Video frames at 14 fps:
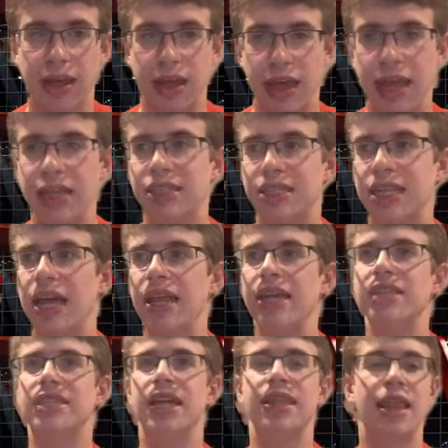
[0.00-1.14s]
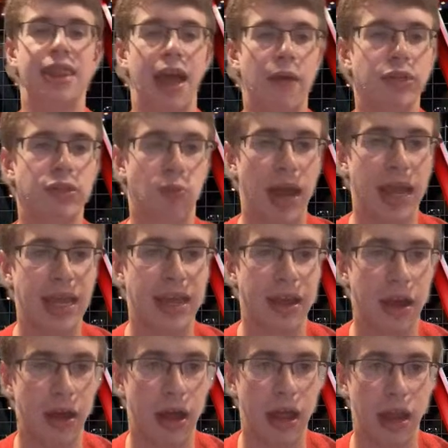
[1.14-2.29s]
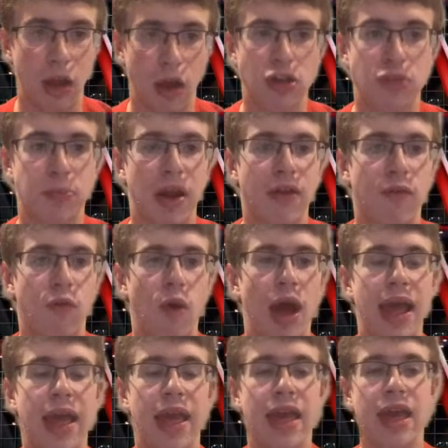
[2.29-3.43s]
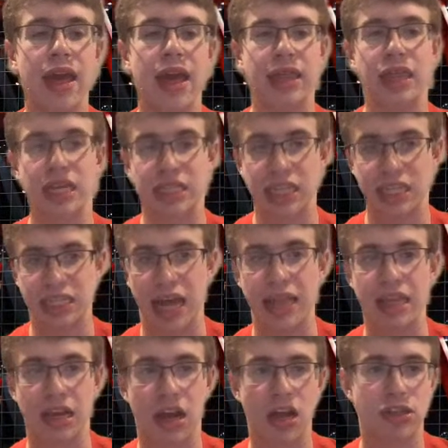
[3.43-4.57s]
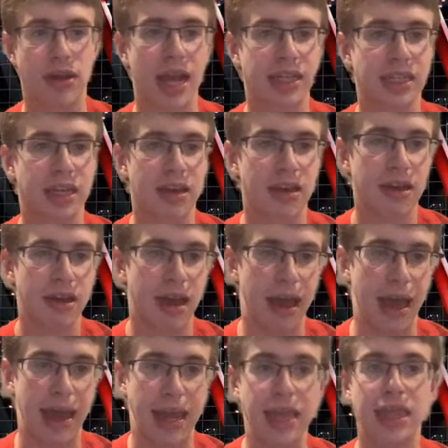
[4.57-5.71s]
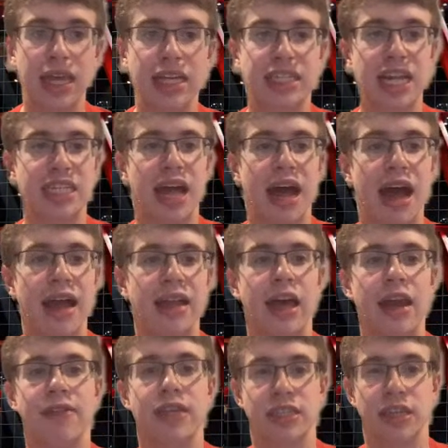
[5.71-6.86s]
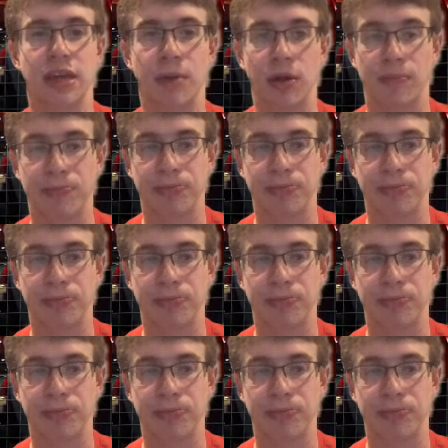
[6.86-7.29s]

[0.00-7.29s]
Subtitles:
He said that was why a large part of why he thinks he signed the contract, and he thinks that's the highlight of the summer.